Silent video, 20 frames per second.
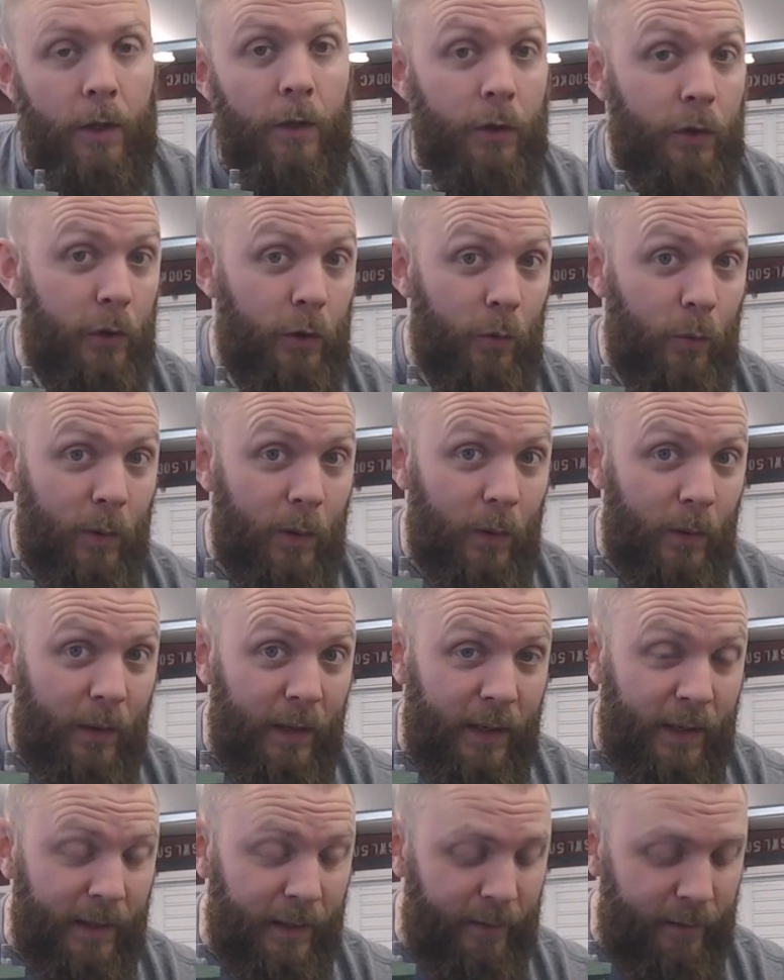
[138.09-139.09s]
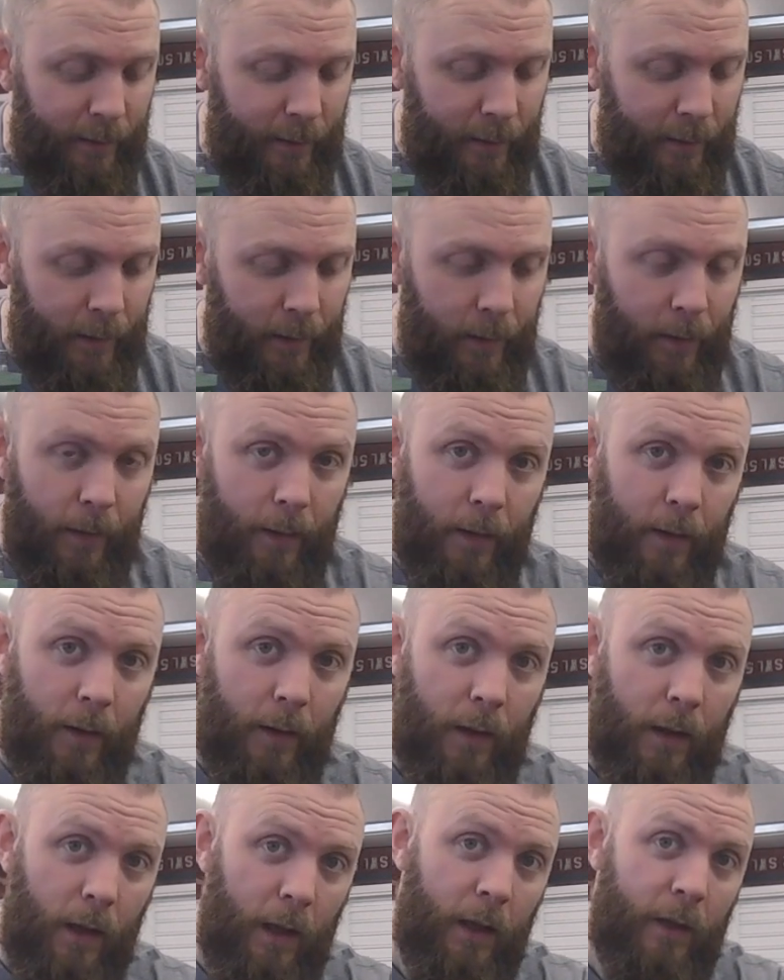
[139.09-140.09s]
You will need
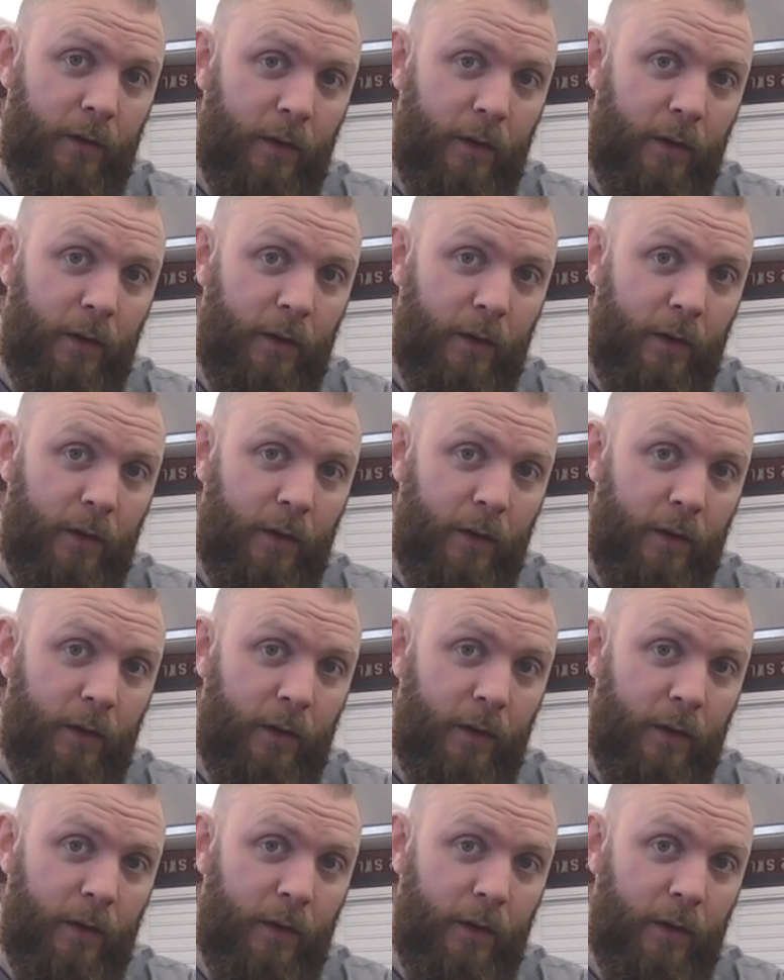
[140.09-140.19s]
a